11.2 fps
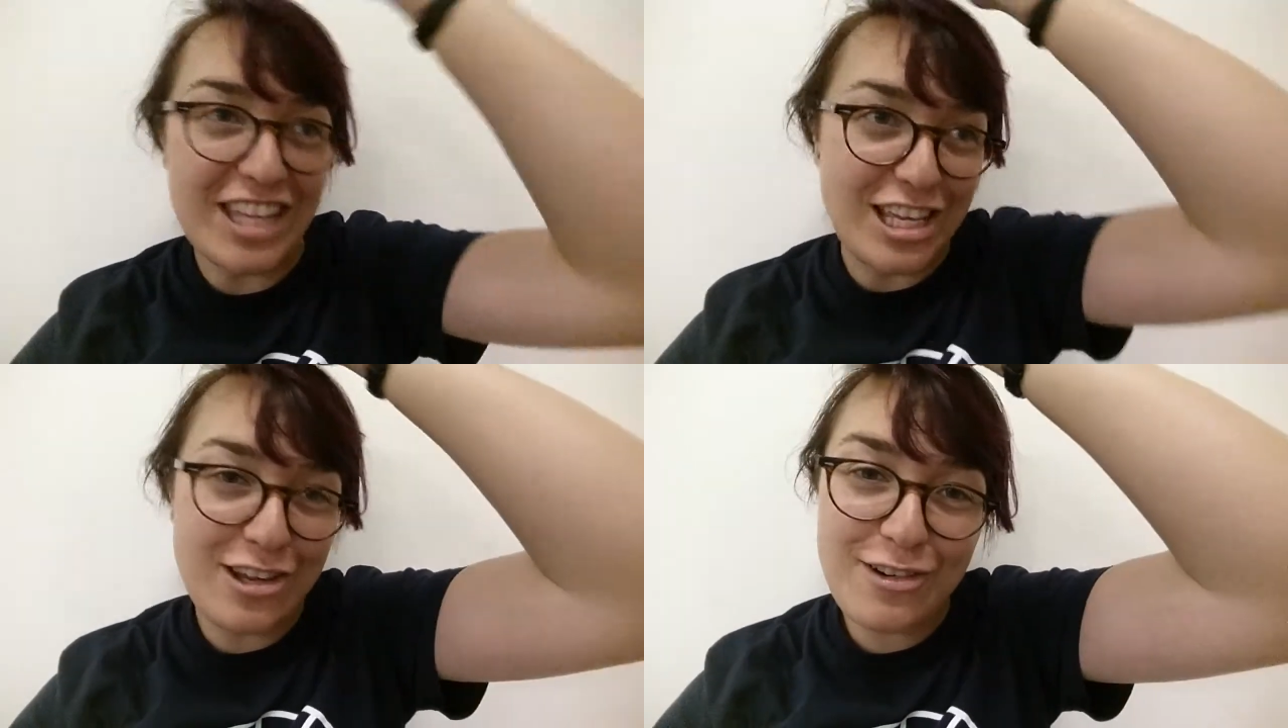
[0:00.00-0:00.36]

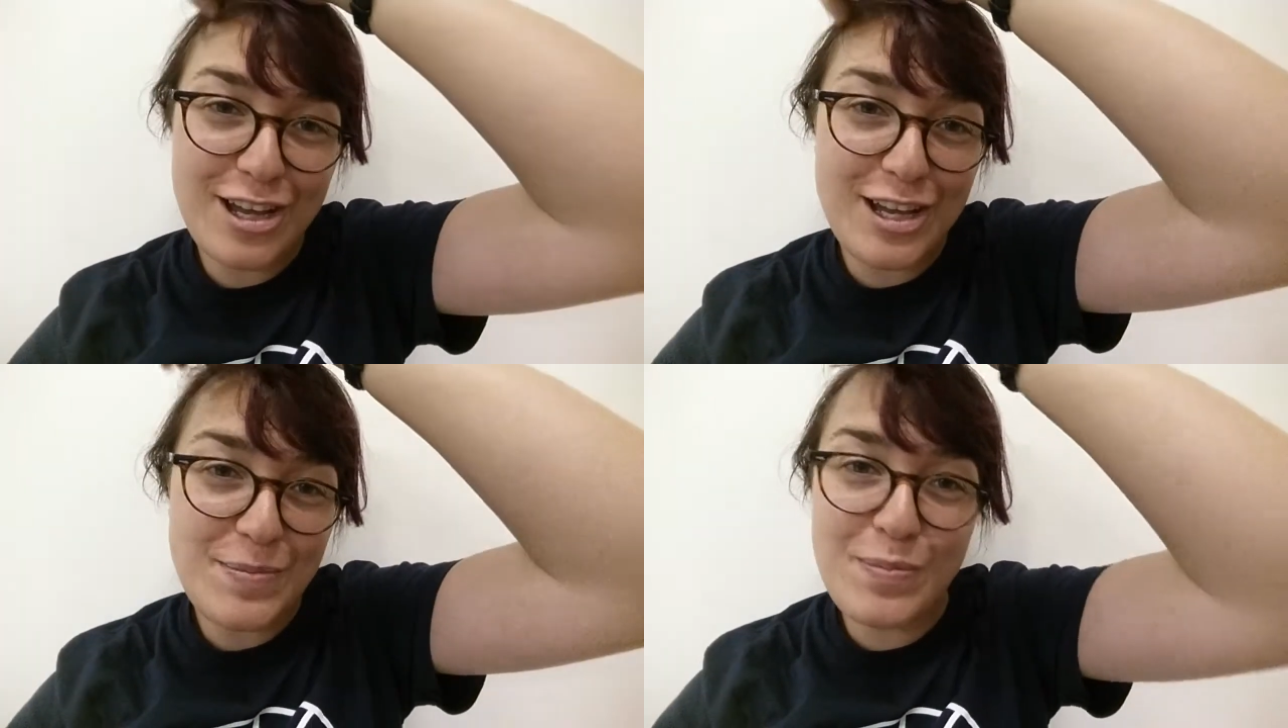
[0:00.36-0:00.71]
like you're
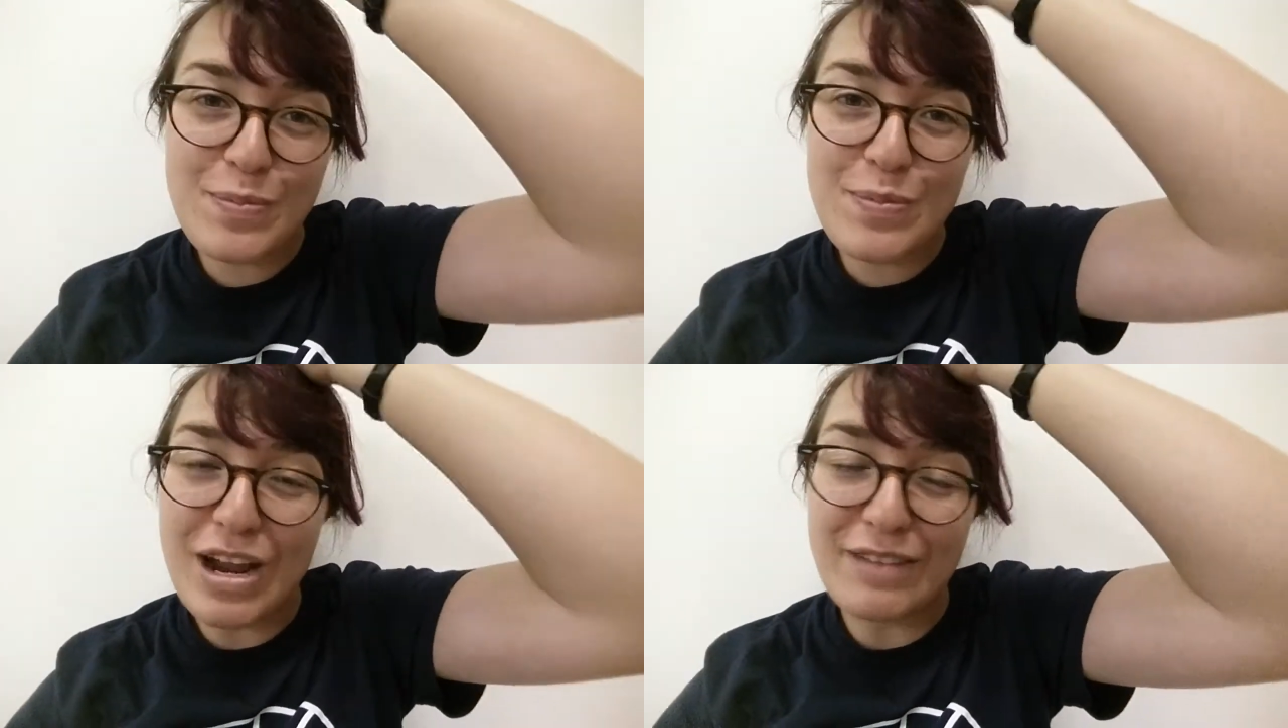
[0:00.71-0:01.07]
on
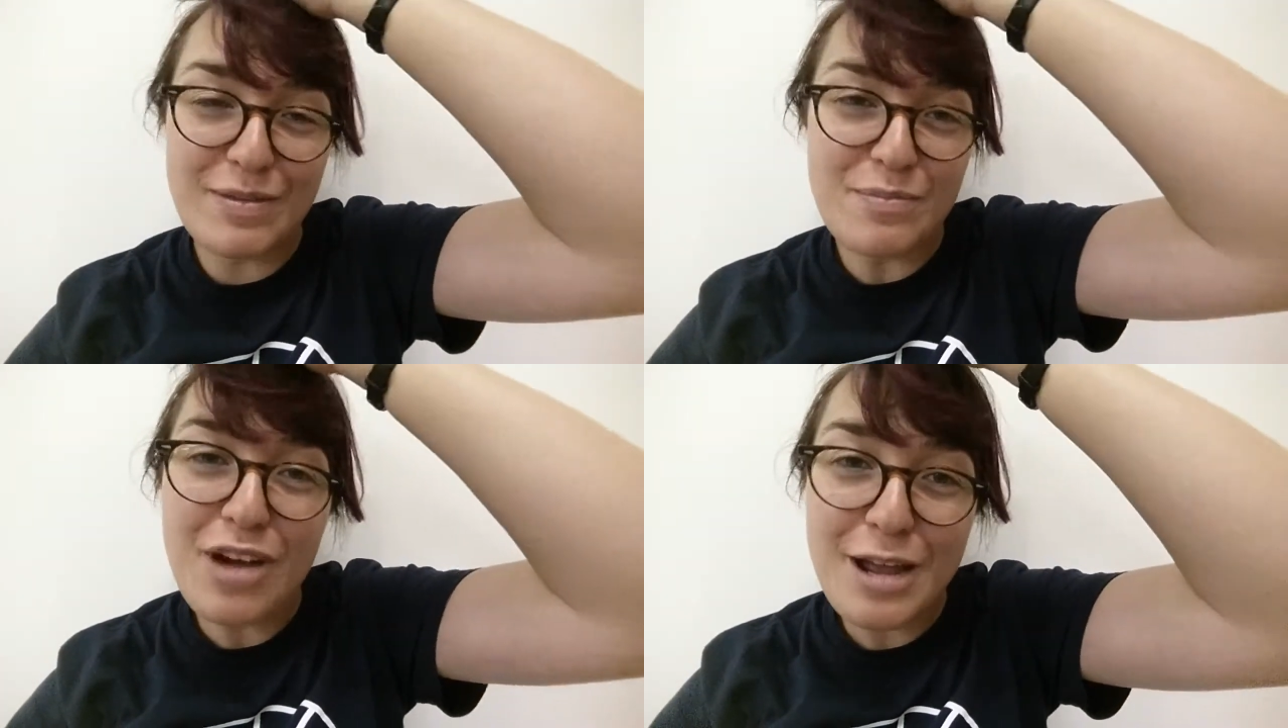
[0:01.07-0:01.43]

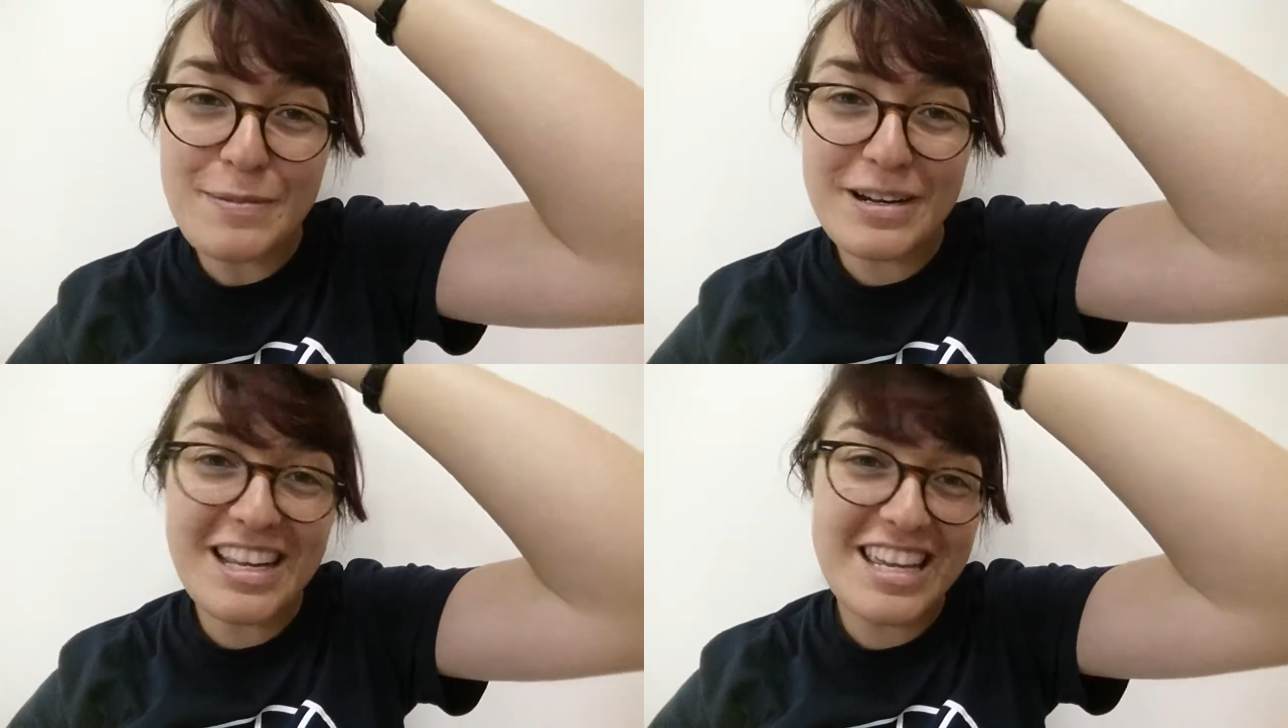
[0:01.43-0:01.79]
private
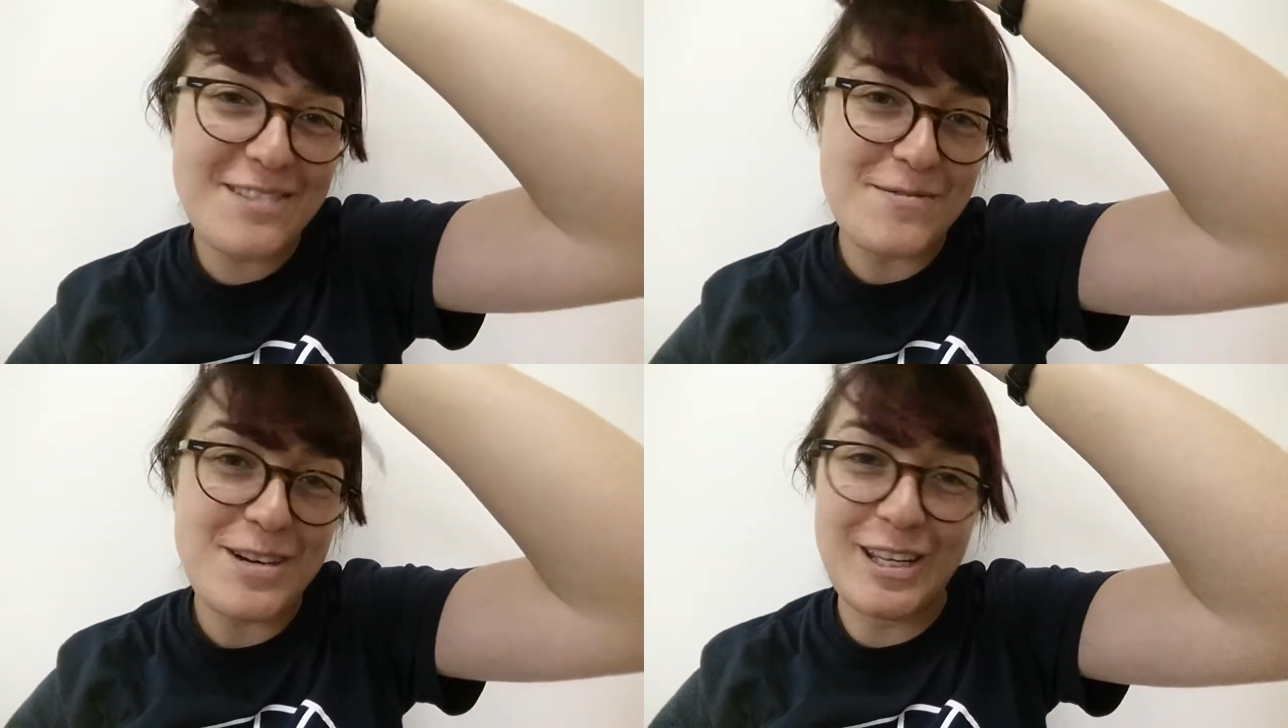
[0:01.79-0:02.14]

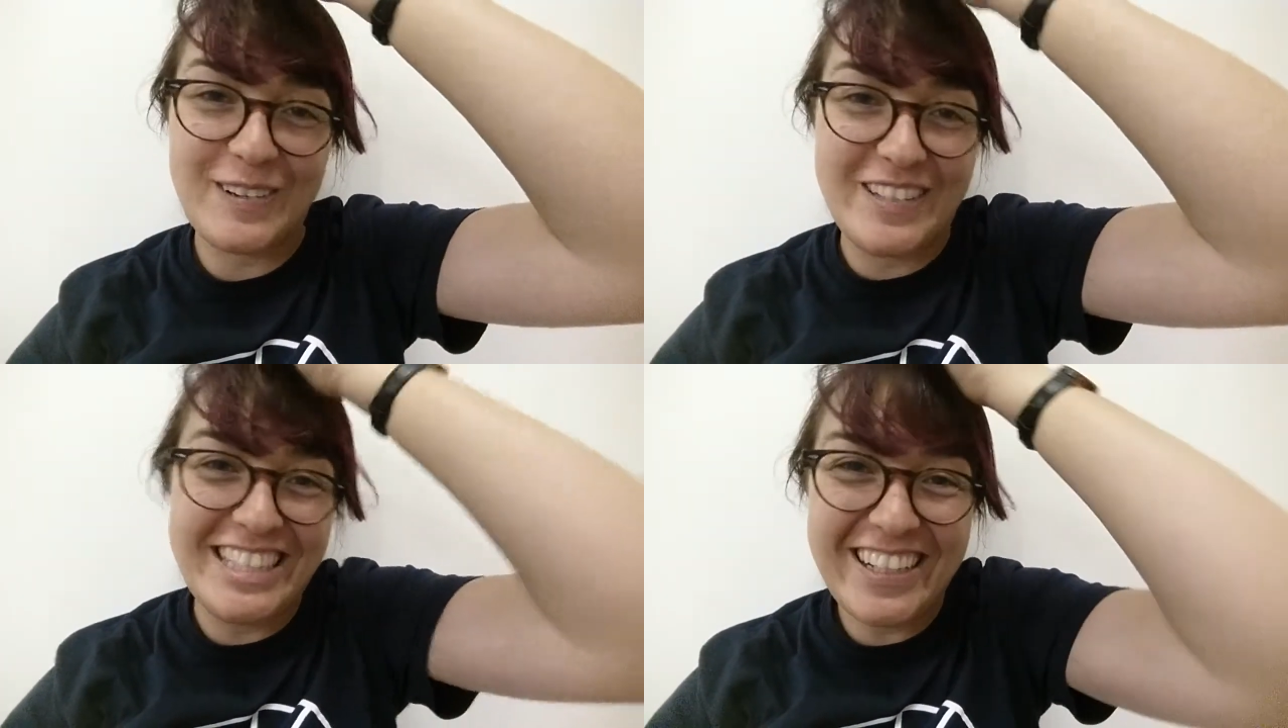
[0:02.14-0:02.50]
property, what are
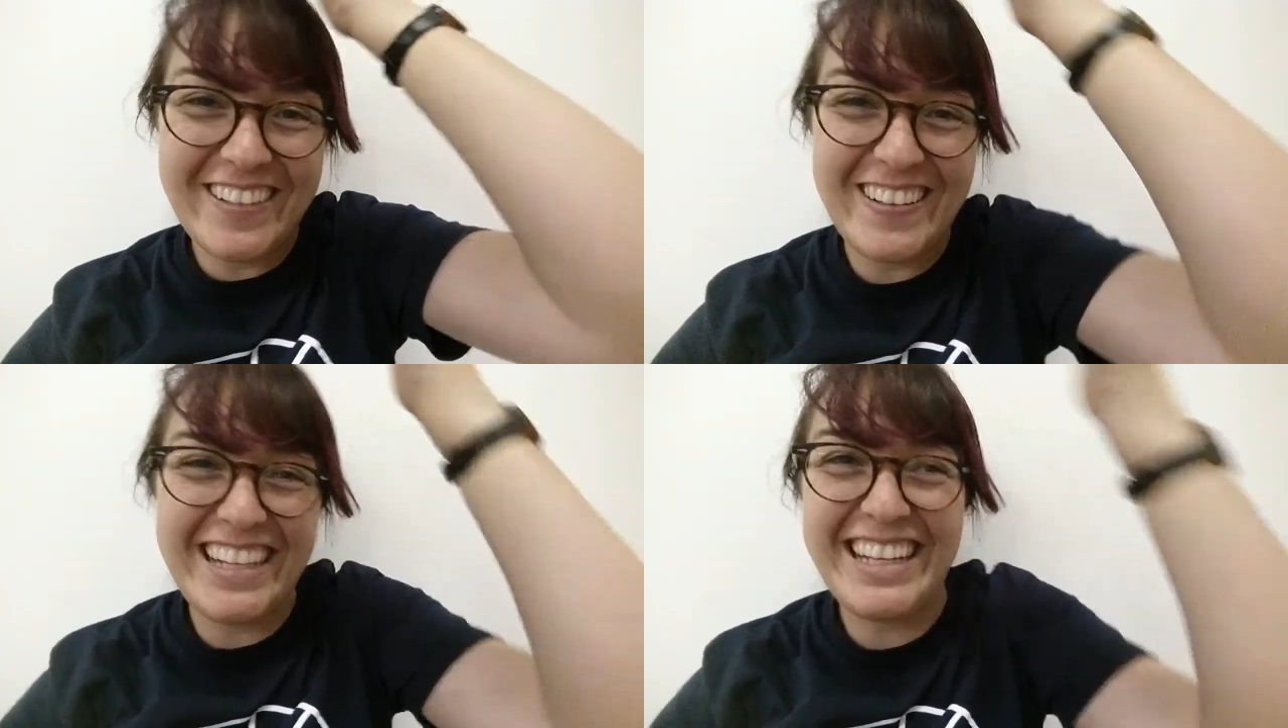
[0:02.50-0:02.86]
you
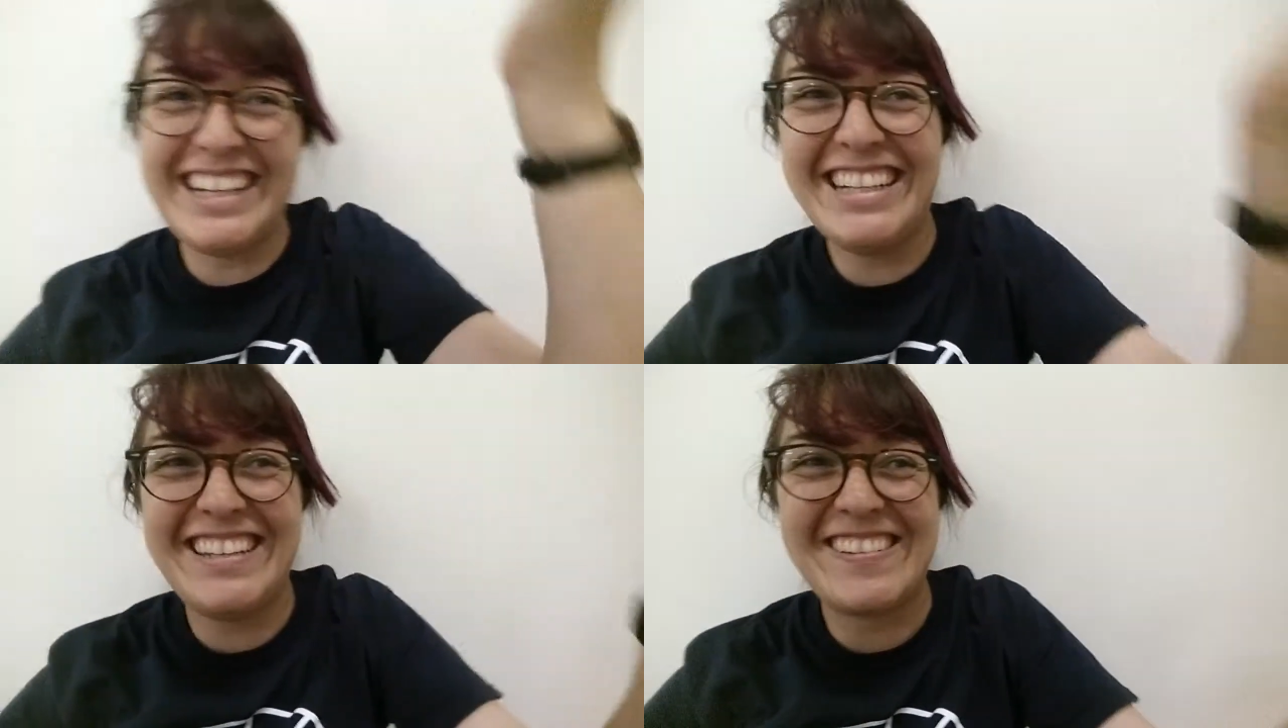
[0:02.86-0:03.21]
doing?